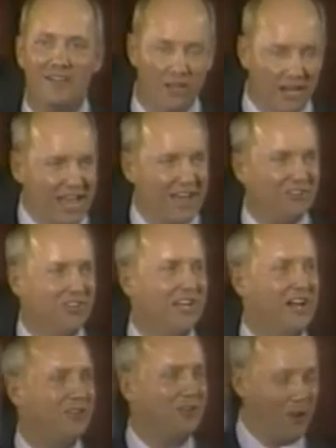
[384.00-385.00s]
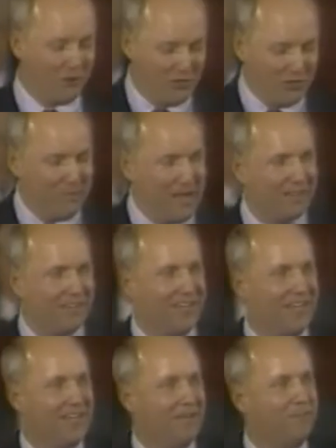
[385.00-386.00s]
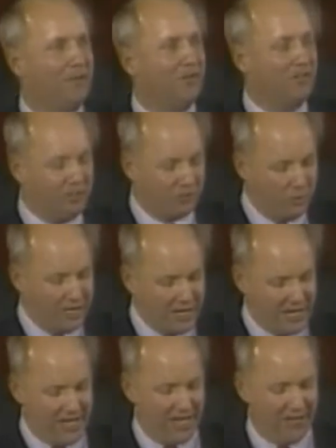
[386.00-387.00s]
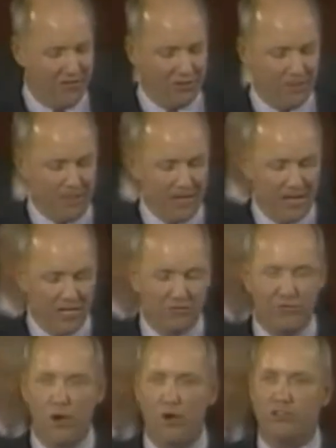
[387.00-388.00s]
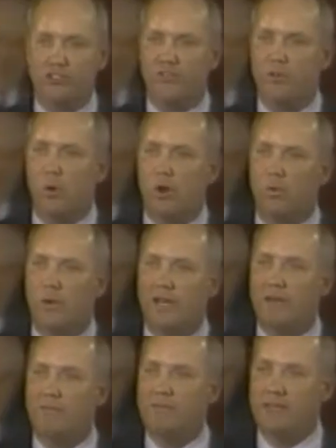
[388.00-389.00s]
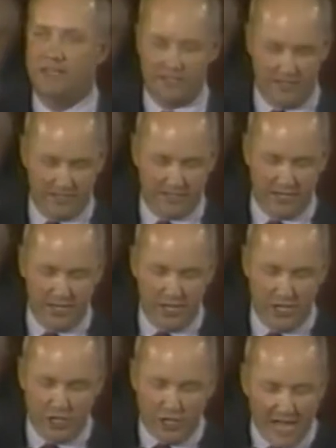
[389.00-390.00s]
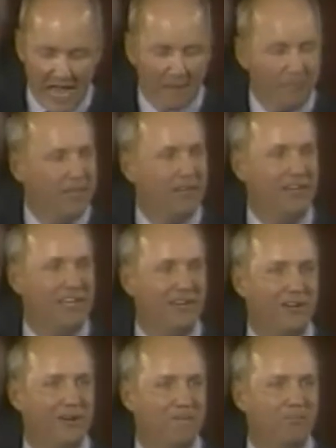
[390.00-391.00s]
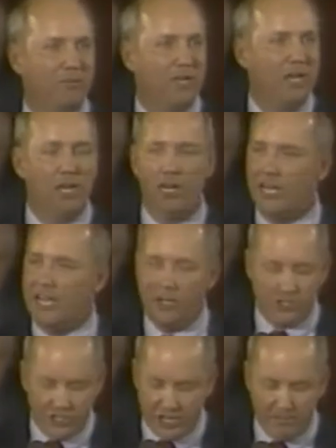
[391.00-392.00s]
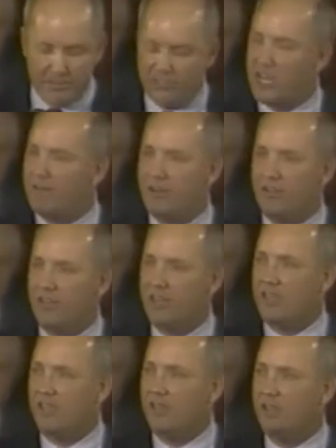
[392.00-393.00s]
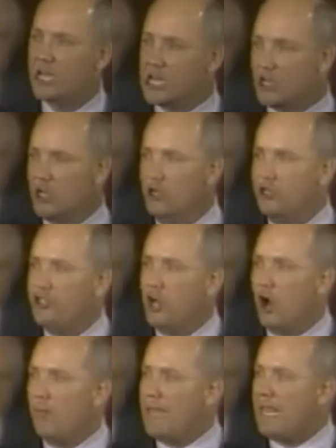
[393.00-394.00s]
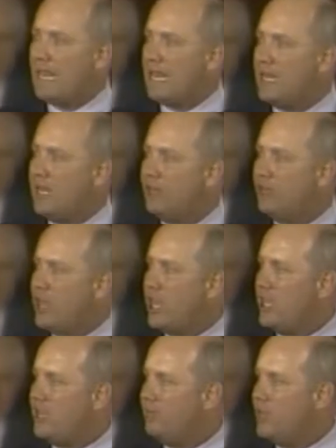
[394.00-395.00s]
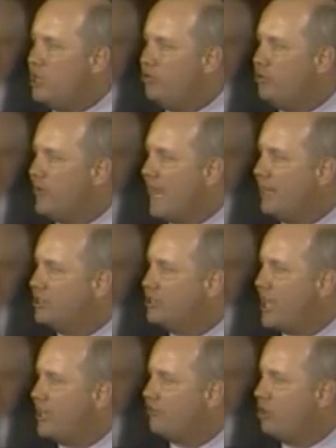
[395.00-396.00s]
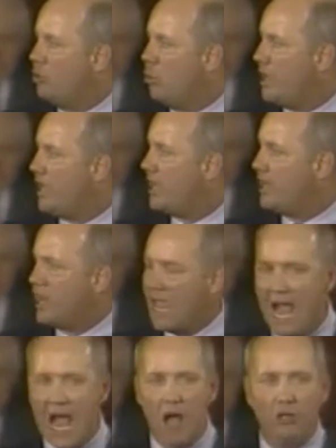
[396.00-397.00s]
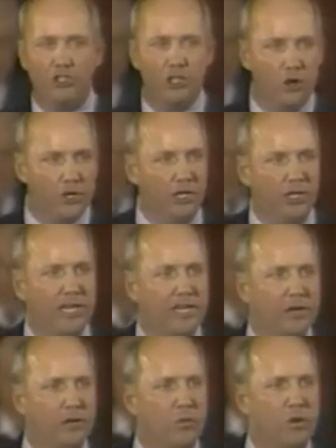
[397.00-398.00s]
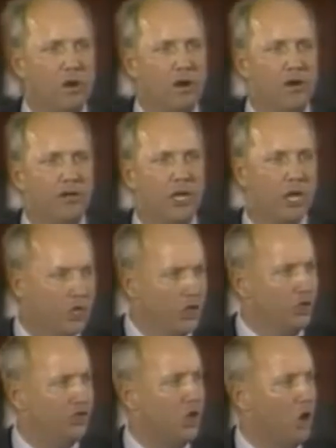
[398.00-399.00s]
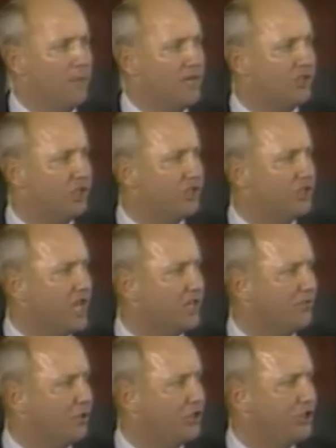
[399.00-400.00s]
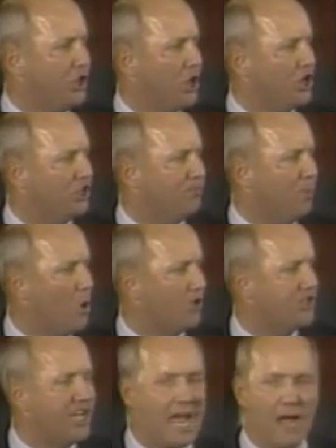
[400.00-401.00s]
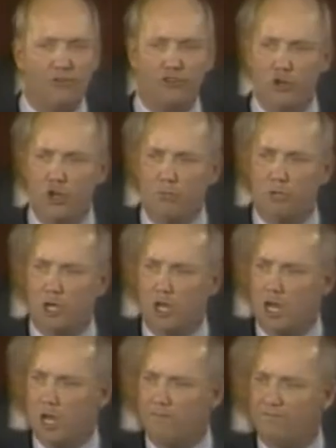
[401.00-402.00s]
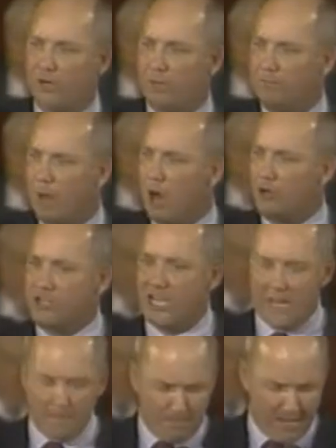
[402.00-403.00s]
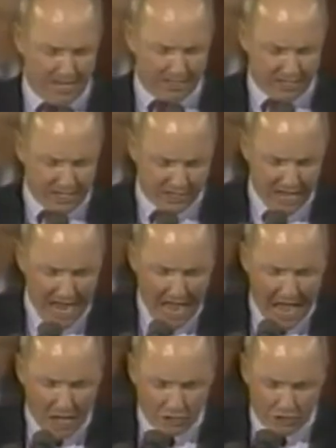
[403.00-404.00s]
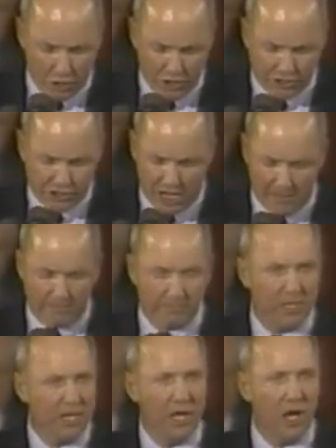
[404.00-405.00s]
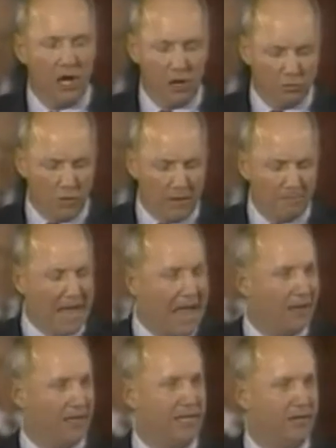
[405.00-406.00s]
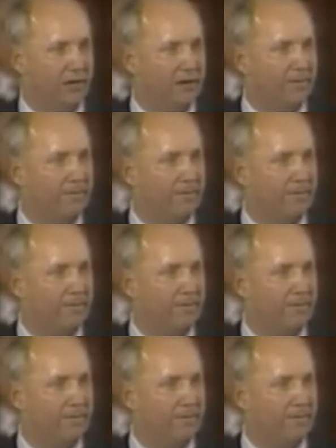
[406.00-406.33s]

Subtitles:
The last thing I'll talk to you about today in building this winning edge is, folks, if you want to win in business, you got to be a leader. Leadership is everything. You show me anything in these United States that win, I'll show you a leader at work. You show me a successful church, Boy Scout troop, club, football team, business, I'll show you something run by a leader.